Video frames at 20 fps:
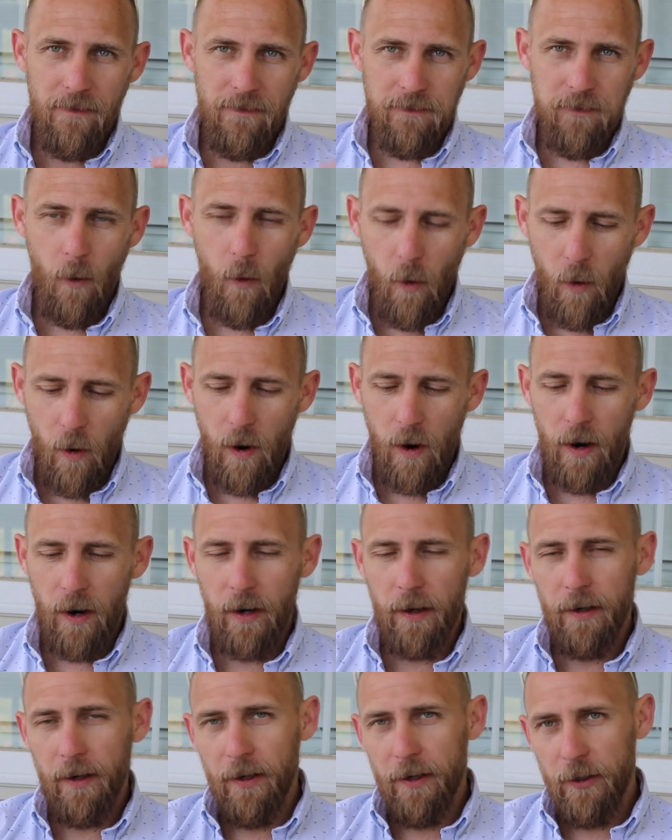
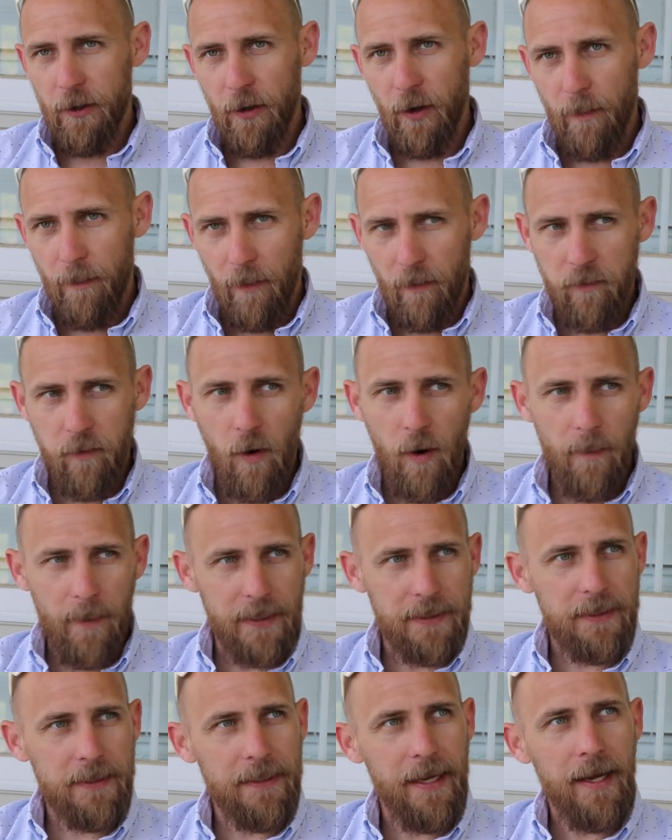for your
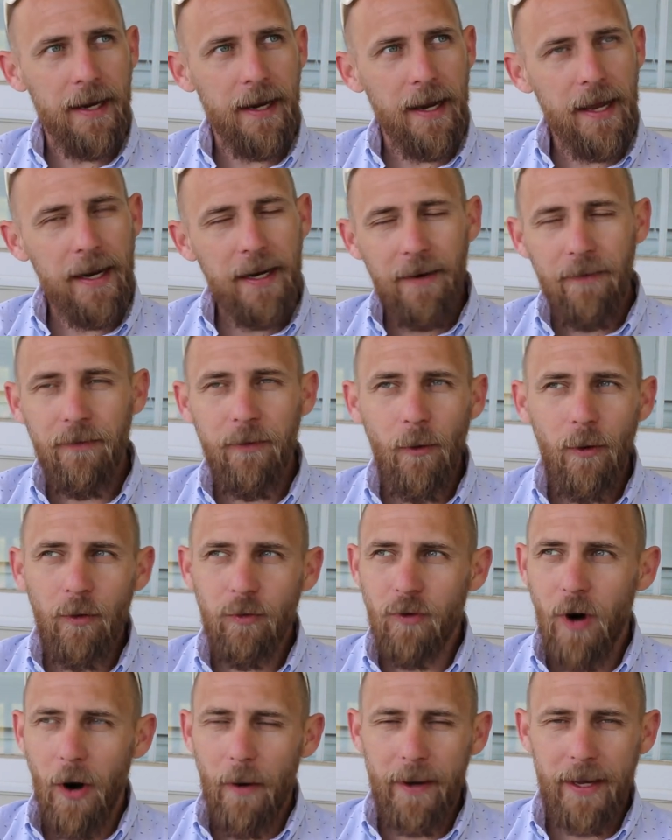performance. And if for
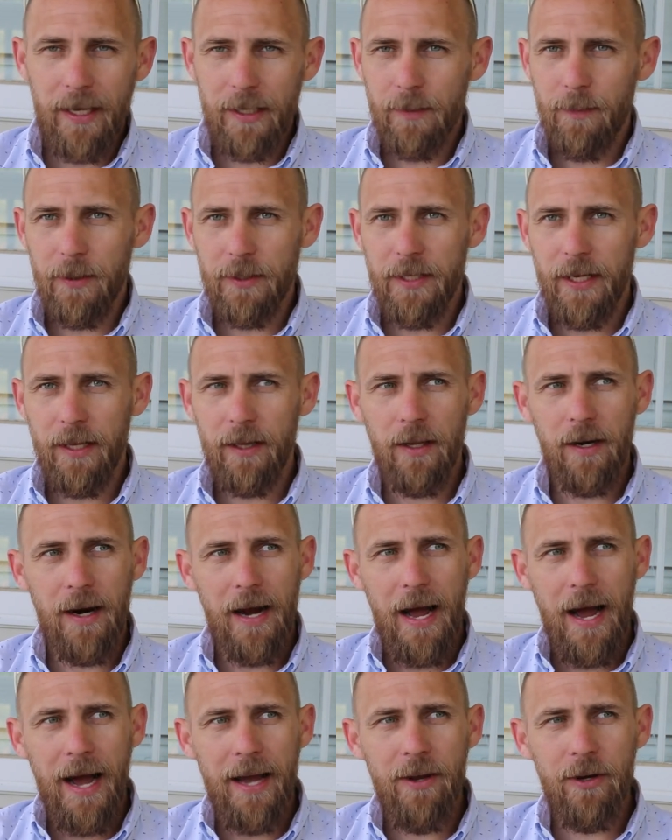rowing in
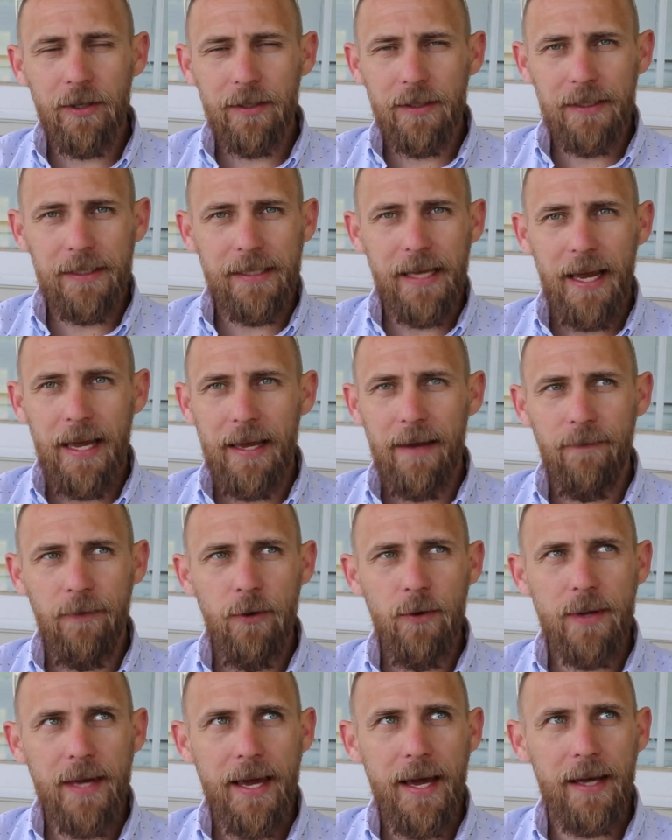particular, I usually say if
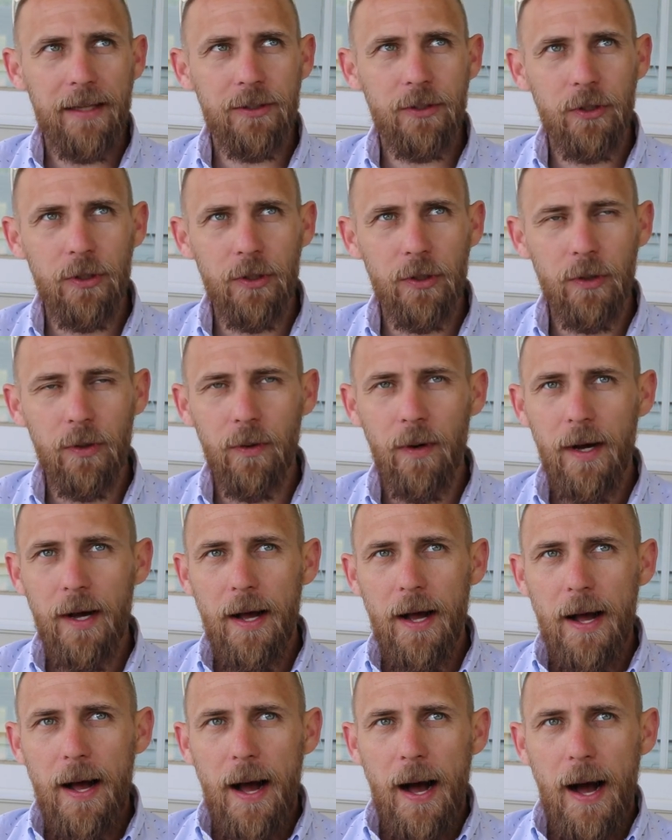you can't do
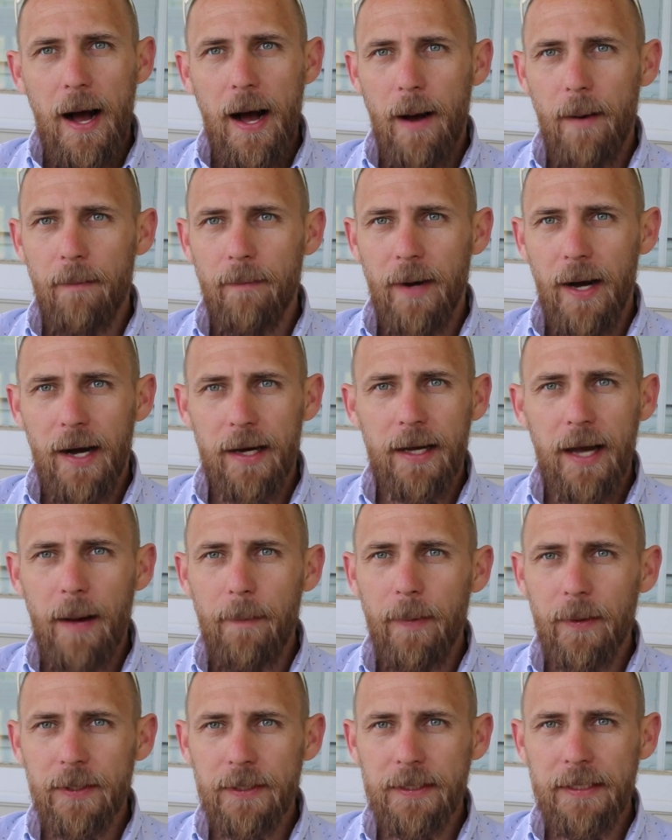a
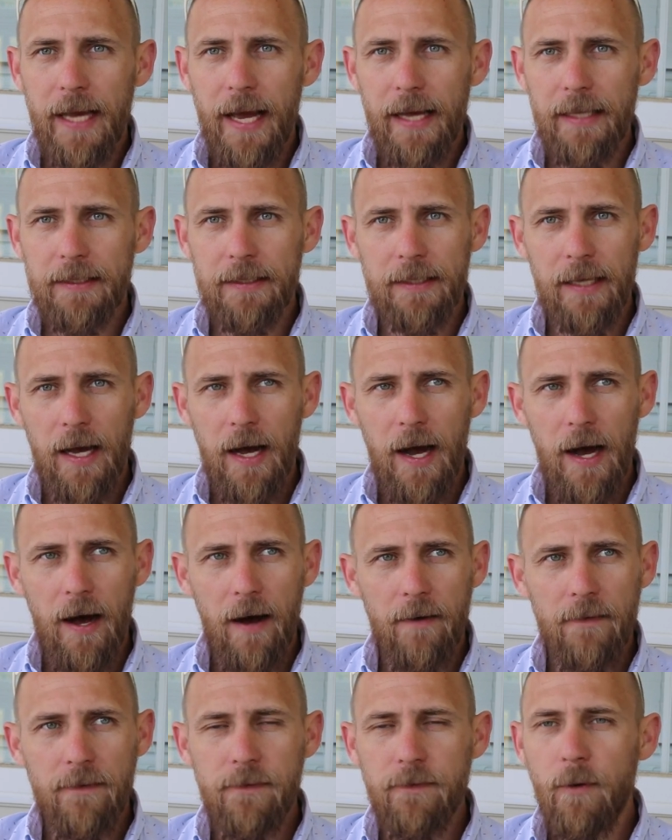couple sets
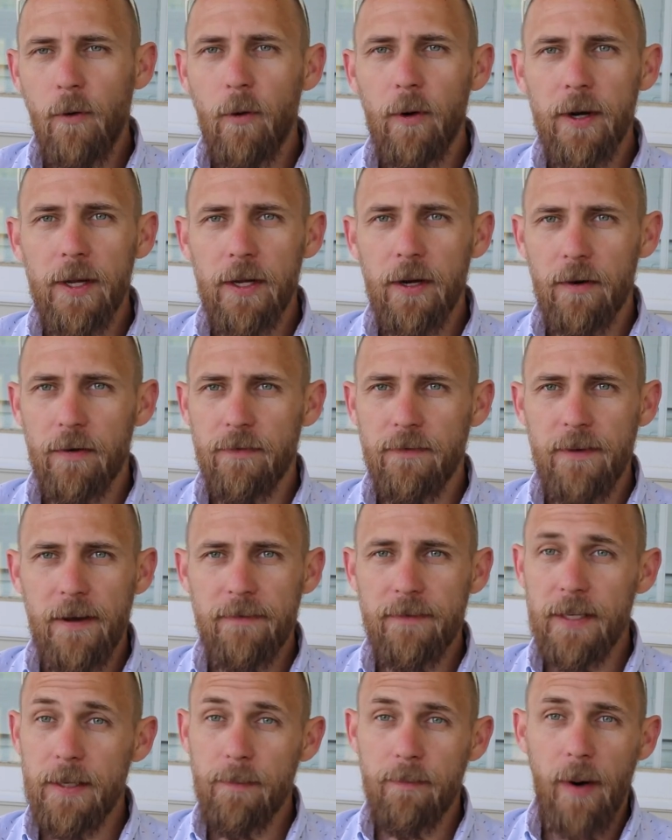of 40 or
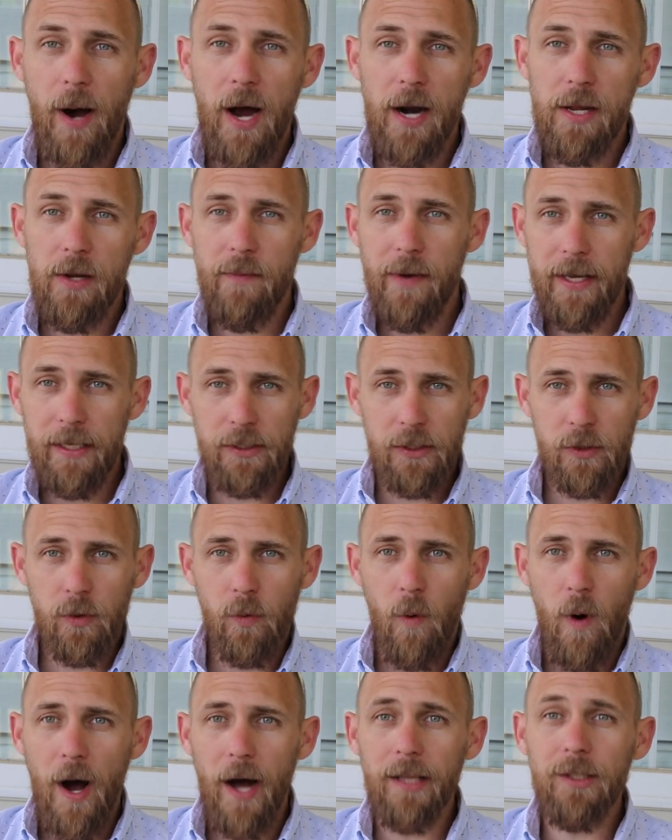50 bodyweight
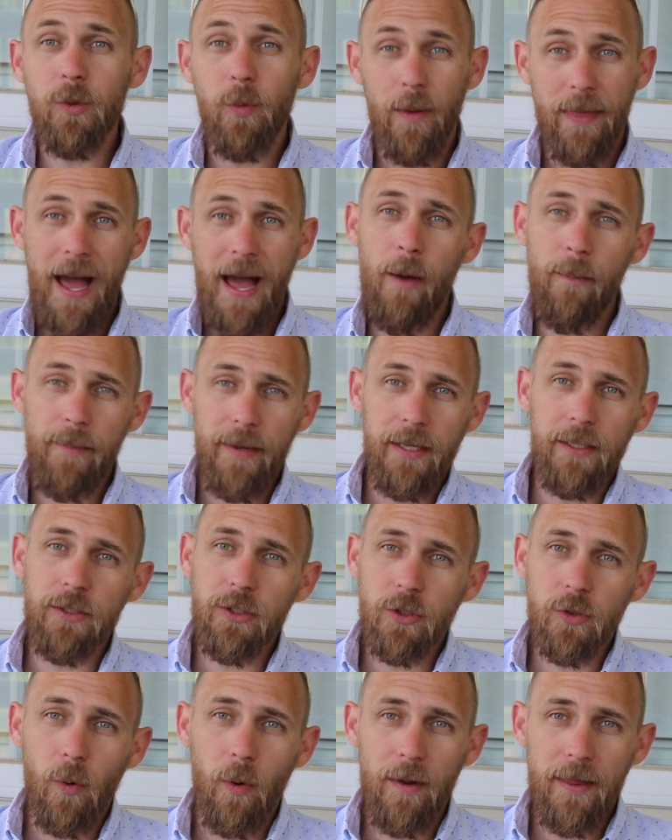squats without being
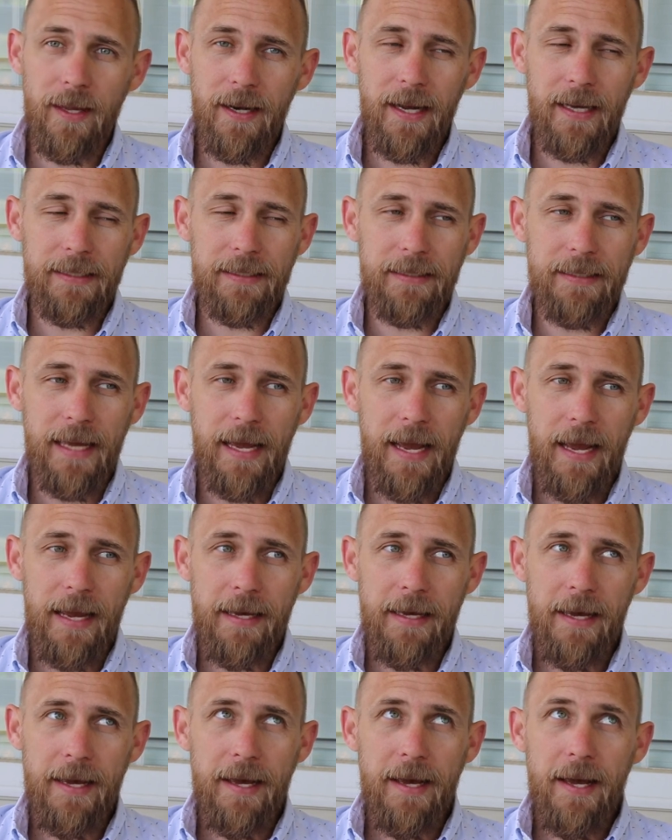sore the next
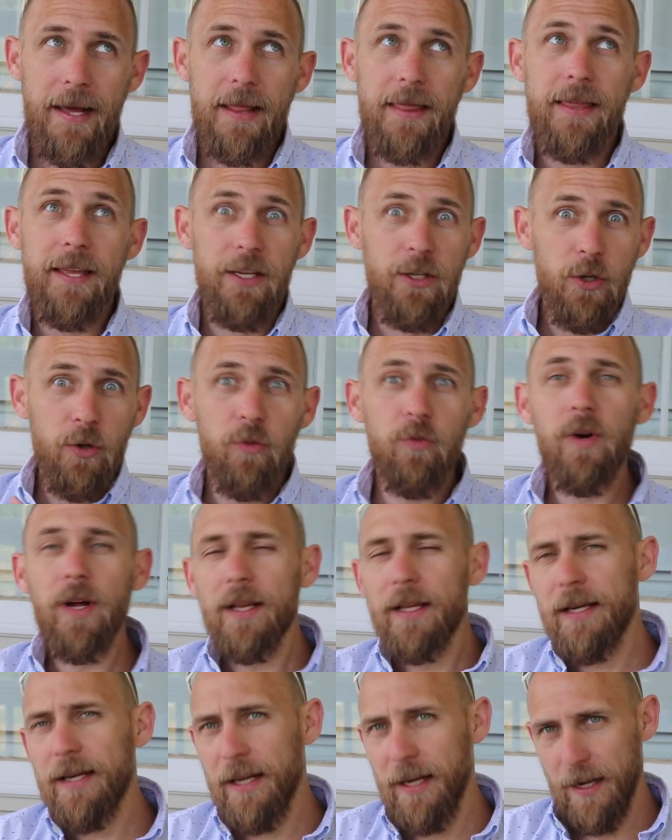day, then you
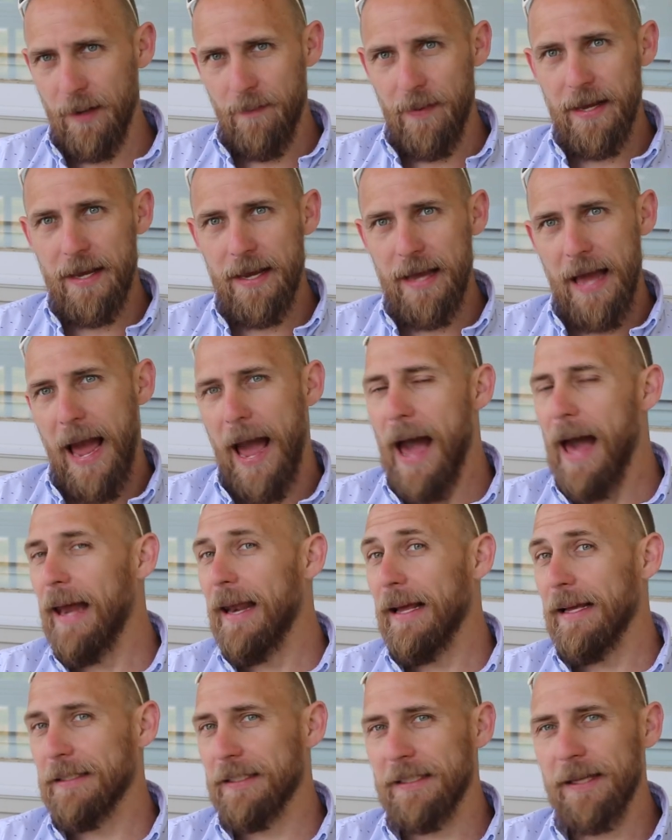really need to be
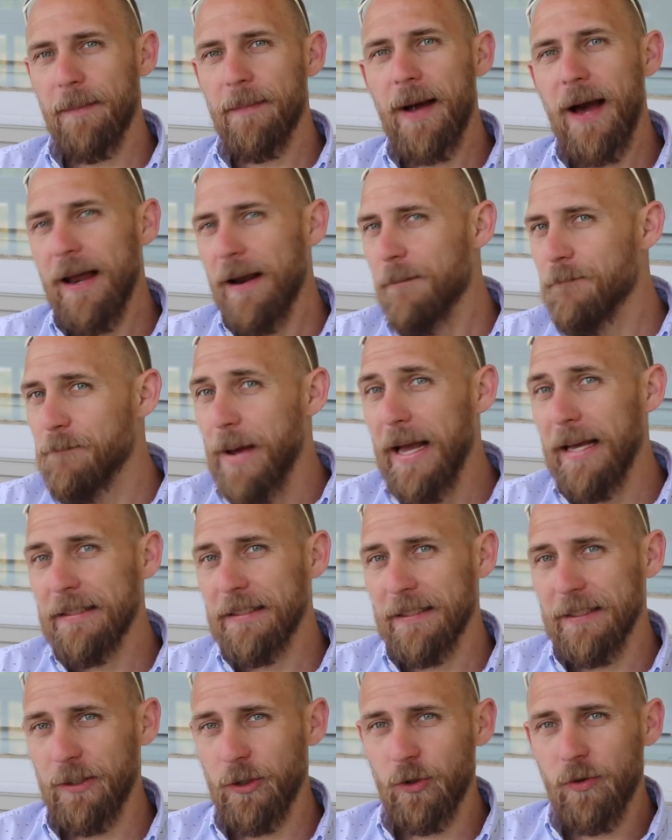adding some kind of
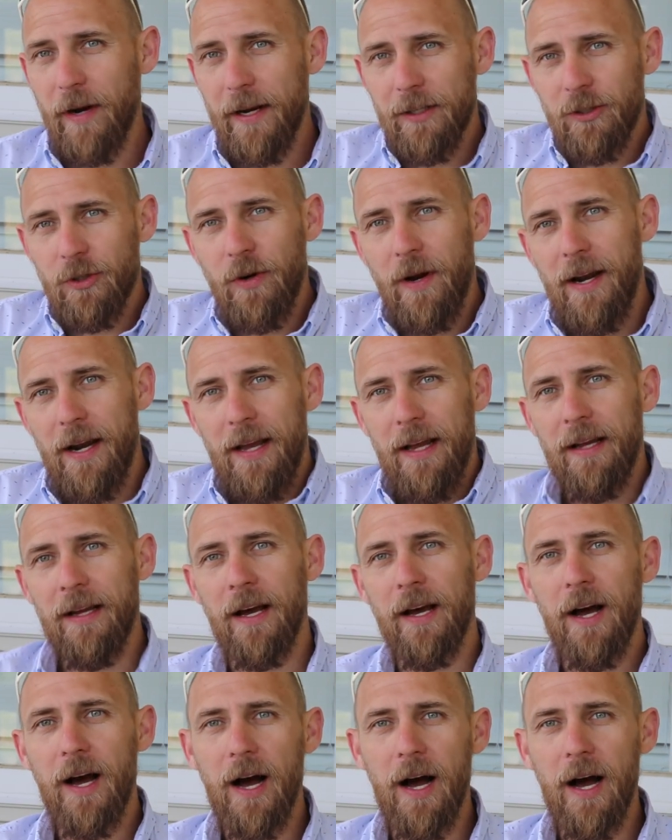basic strength training